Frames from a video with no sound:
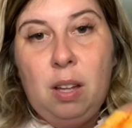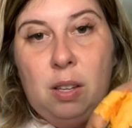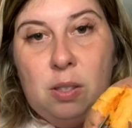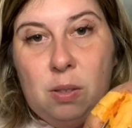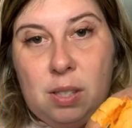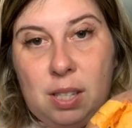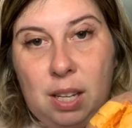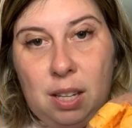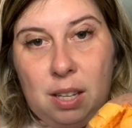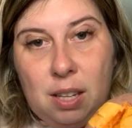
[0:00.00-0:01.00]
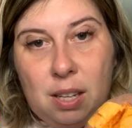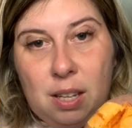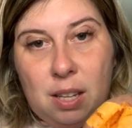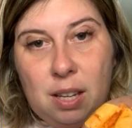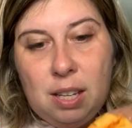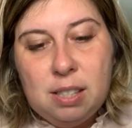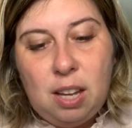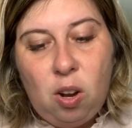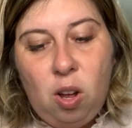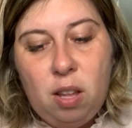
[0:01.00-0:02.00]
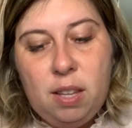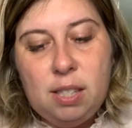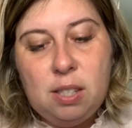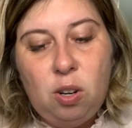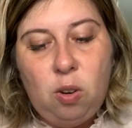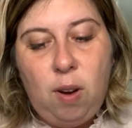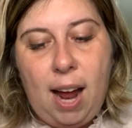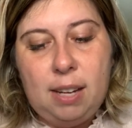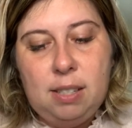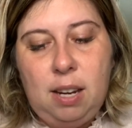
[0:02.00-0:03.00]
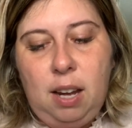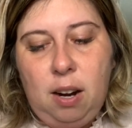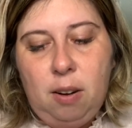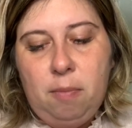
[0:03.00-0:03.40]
So see, it's got all these little cracks in here.